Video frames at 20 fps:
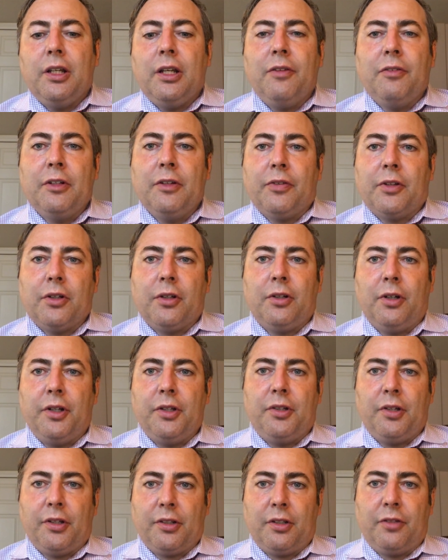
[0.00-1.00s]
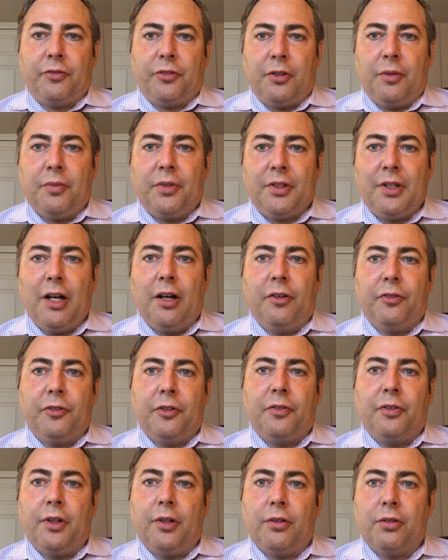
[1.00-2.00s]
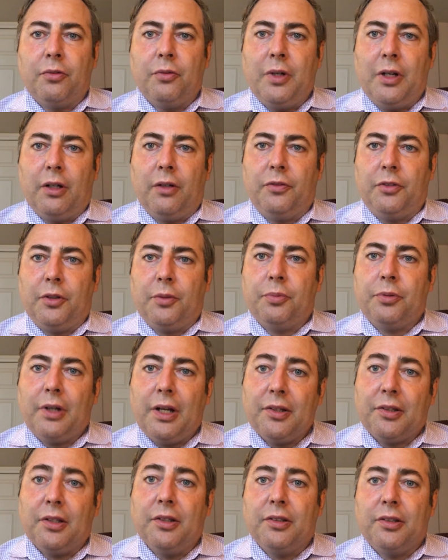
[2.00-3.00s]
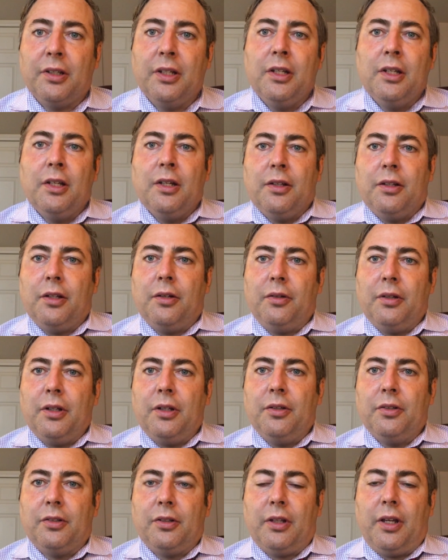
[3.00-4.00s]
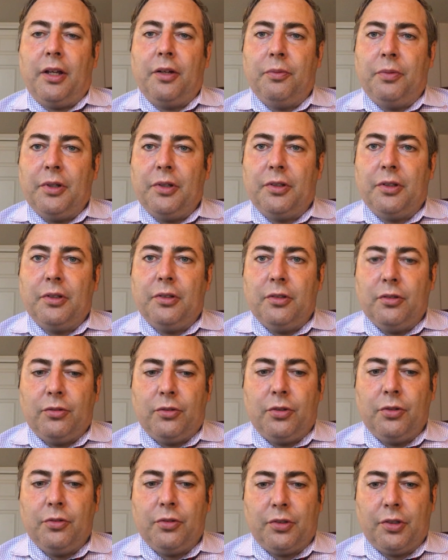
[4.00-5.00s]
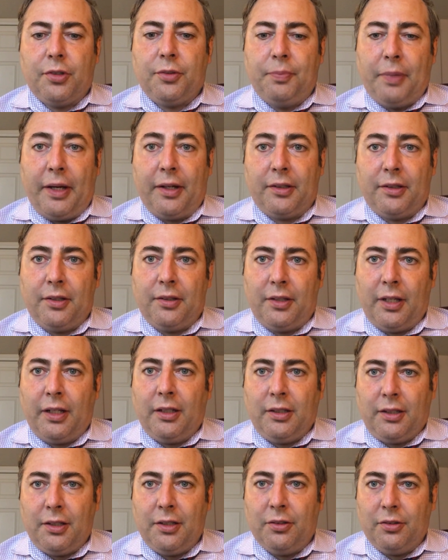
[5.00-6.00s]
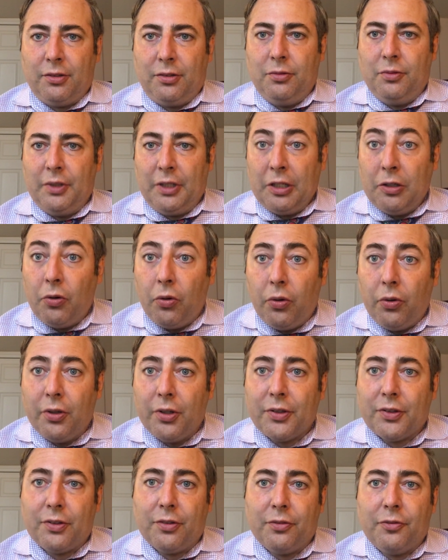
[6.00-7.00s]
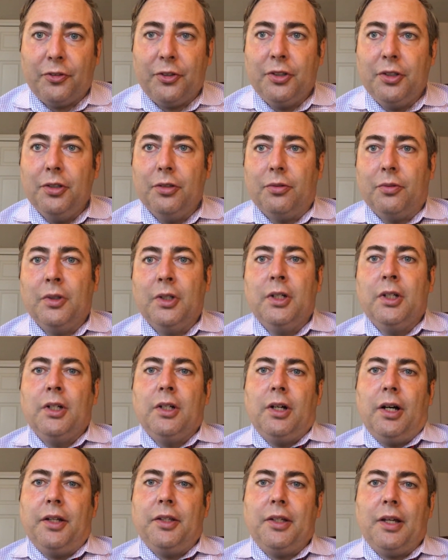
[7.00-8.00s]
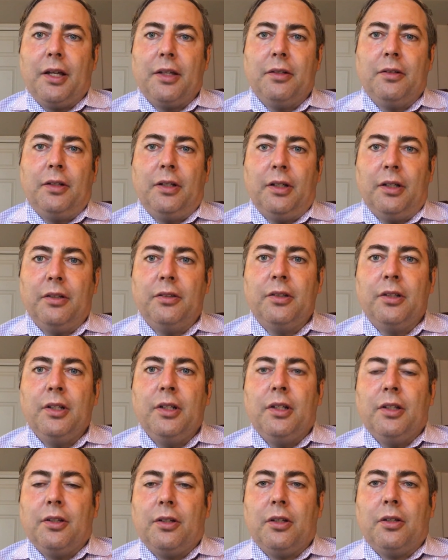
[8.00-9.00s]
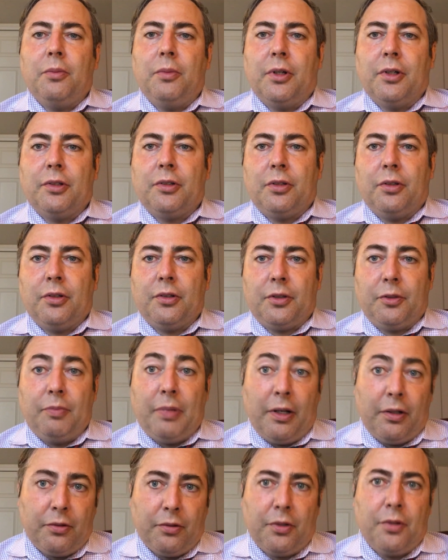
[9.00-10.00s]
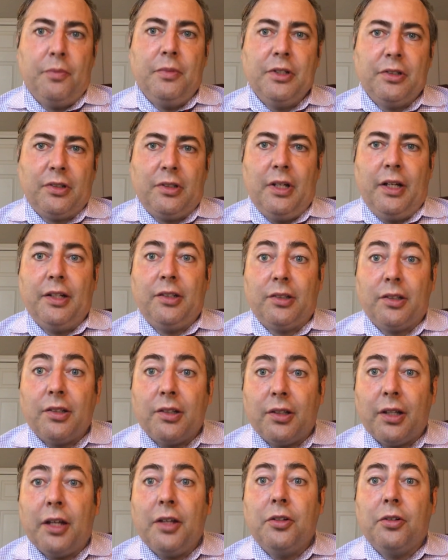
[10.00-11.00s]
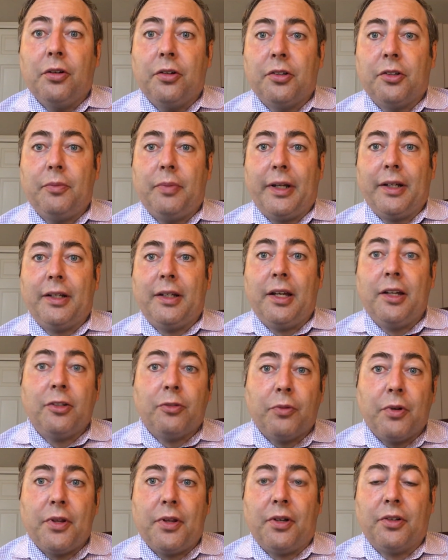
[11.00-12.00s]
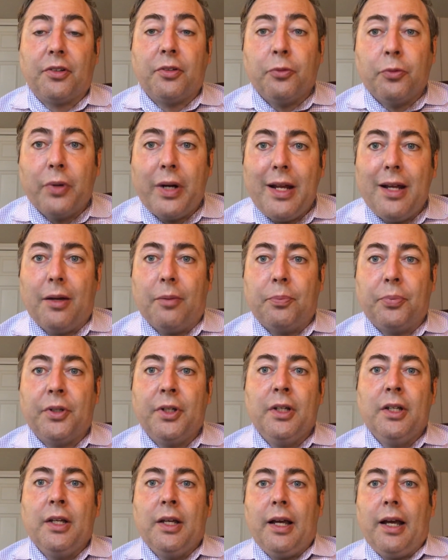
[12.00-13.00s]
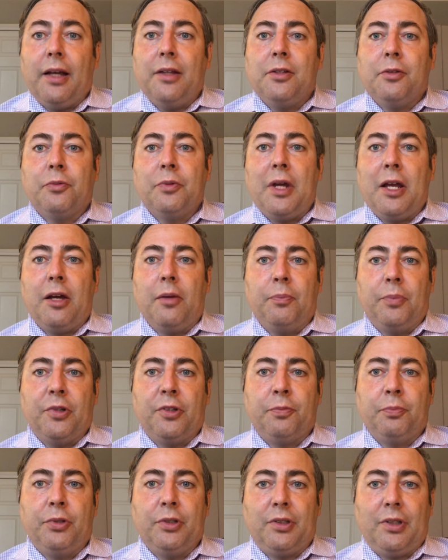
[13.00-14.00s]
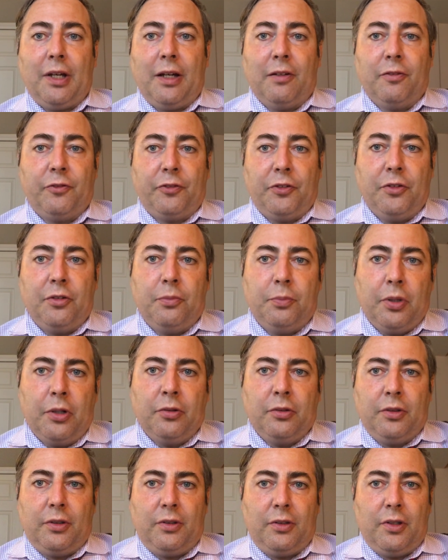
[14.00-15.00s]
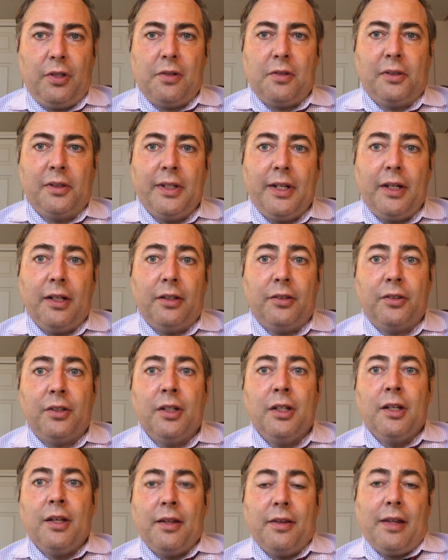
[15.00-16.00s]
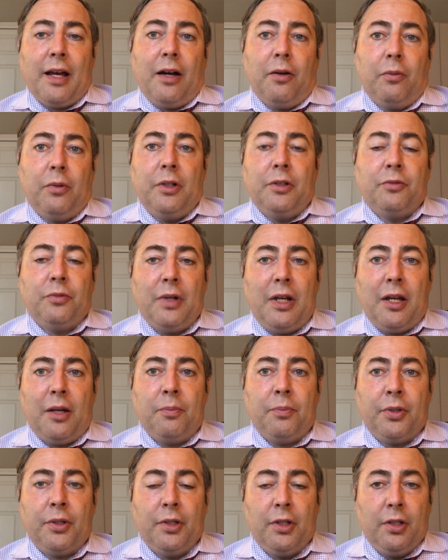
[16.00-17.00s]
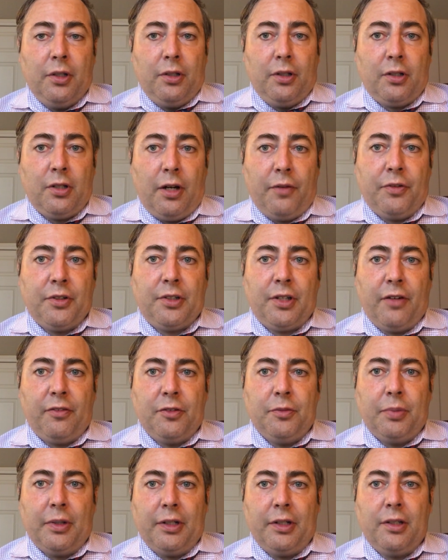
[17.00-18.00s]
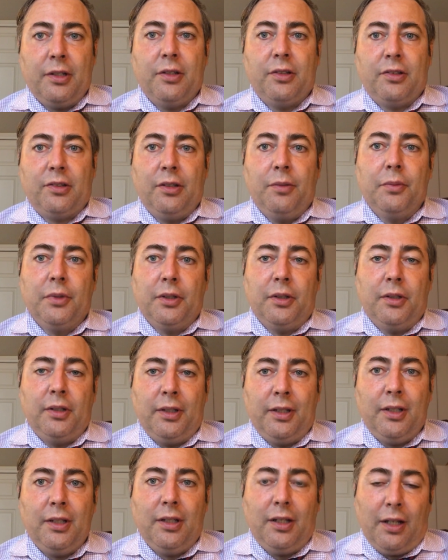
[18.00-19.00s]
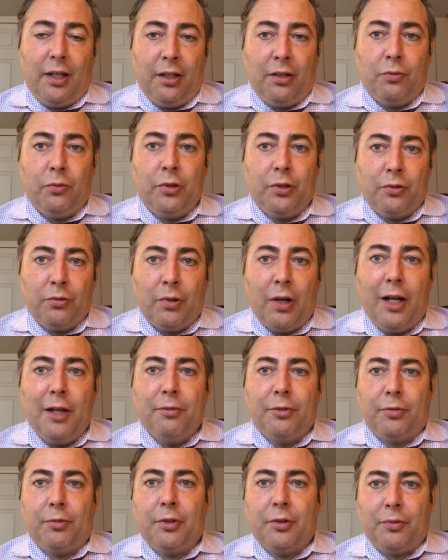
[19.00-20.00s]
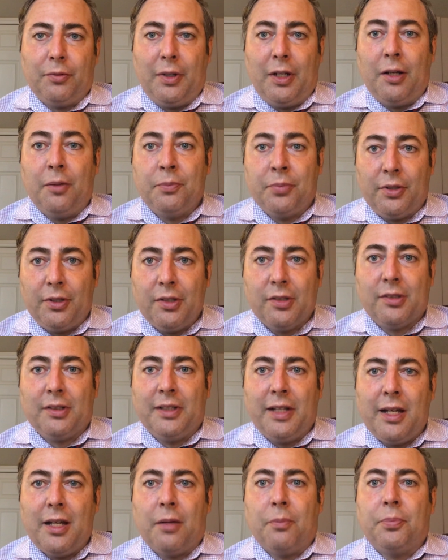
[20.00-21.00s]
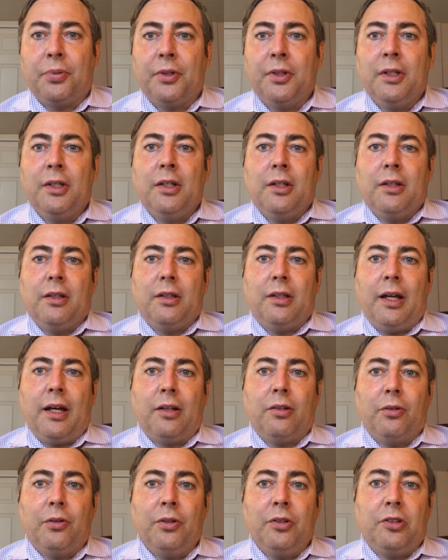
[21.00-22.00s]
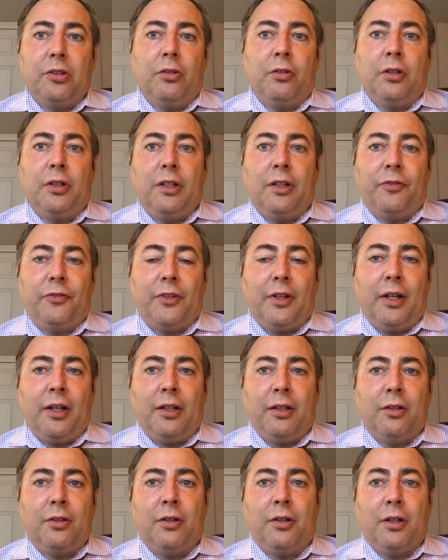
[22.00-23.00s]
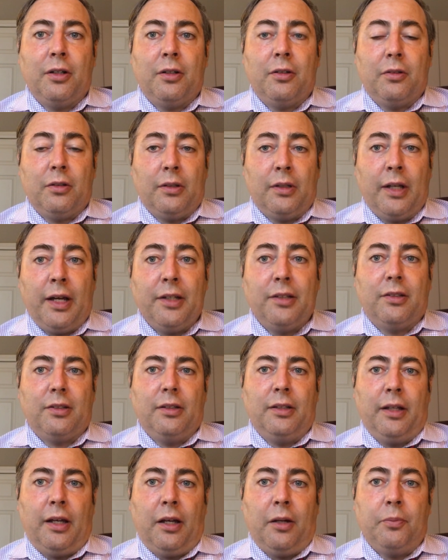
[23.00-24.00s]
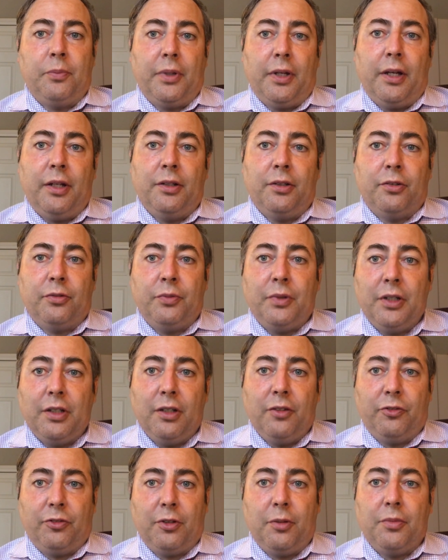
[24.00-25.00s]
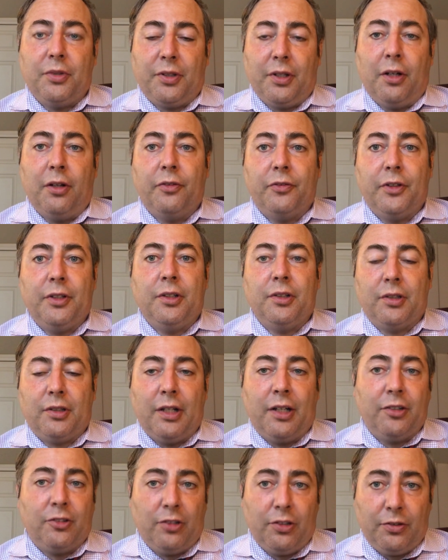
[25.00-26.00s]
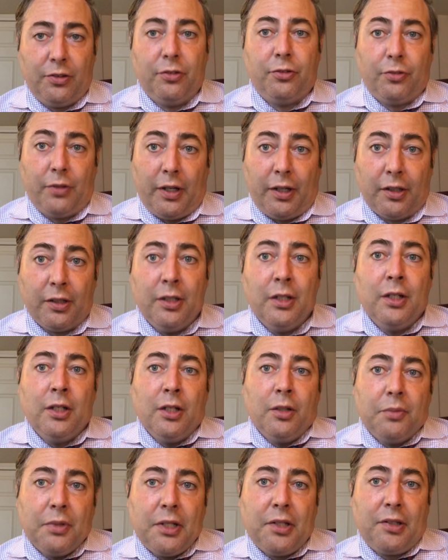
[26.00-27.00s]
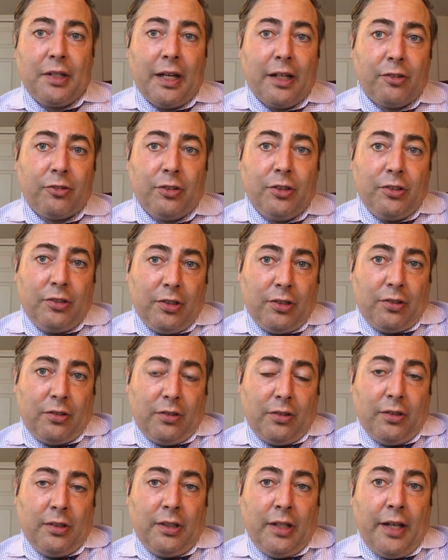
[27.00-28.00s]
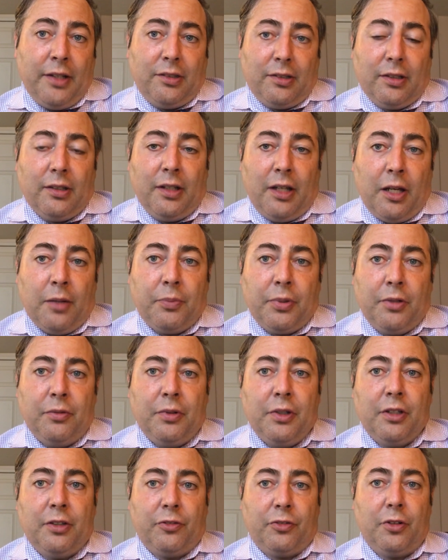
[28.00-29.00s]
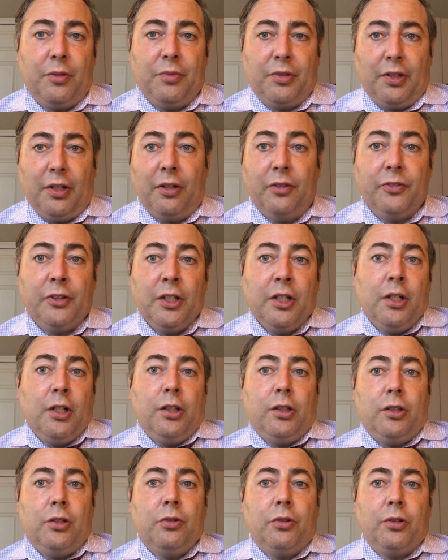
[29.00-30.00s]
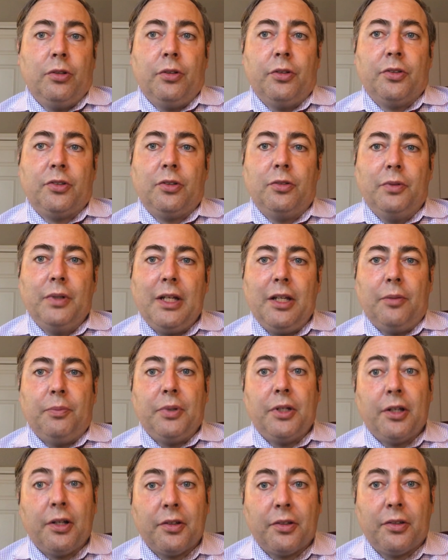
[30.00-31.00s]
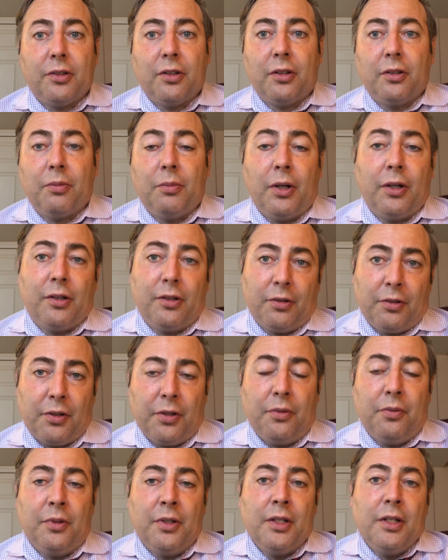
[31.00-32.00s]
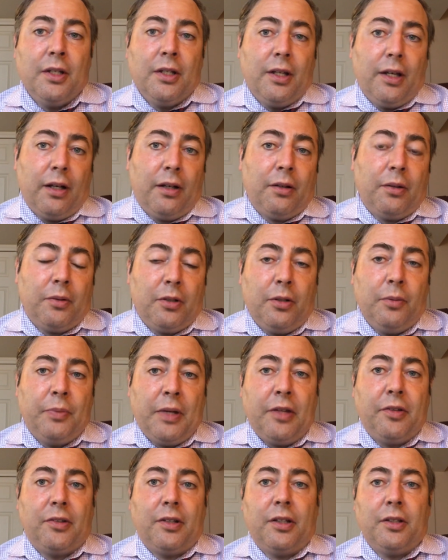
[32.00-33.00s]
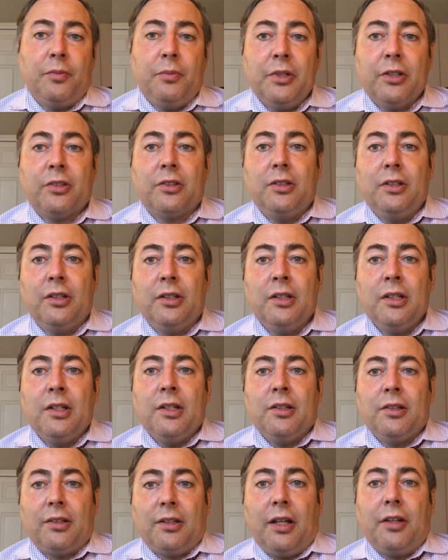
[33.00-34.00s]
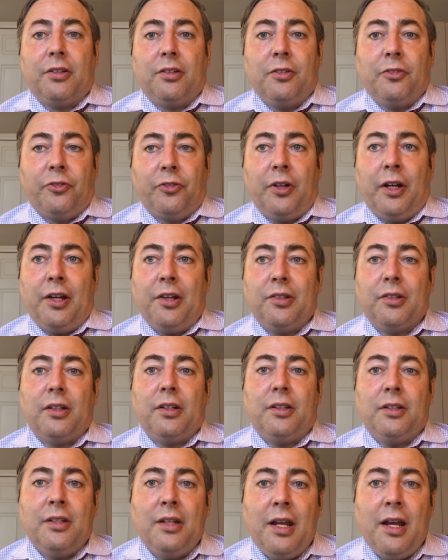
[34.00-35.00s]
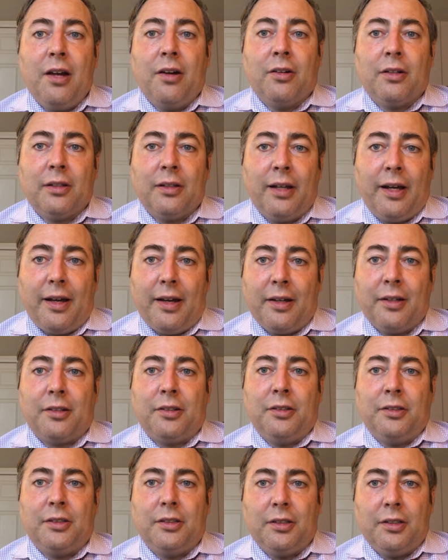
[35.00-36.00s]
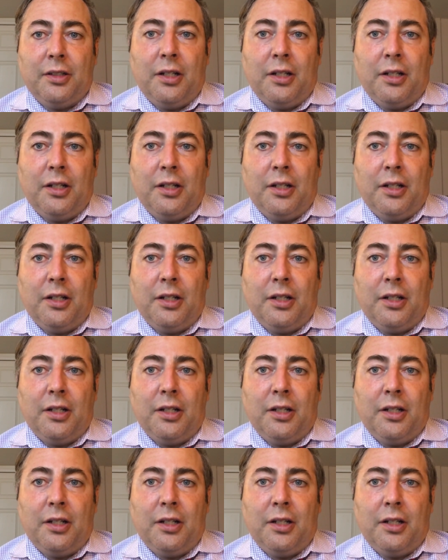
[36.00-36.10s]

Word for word: even if the Goy does it for himself, if he's aware of your presence, there is a reason to suspect that he is doing it also for you. On the other hand, the Gemara talks about, or the Mishnah I should say, talks about a case where there's a ramp, and the ramp is put down from the boat to the land. That one ramp covers everybody. Similarly, and what rhymes with ramp is lamp. That also, if a Goy lights a lamp and is reading for himself, and it's not just a trick, but he's actually just lights a lamp and reads for himself, you could also read, because the Gemara, or the, uh, you know, based on the Mishnah, says the phrase, ner la'echad,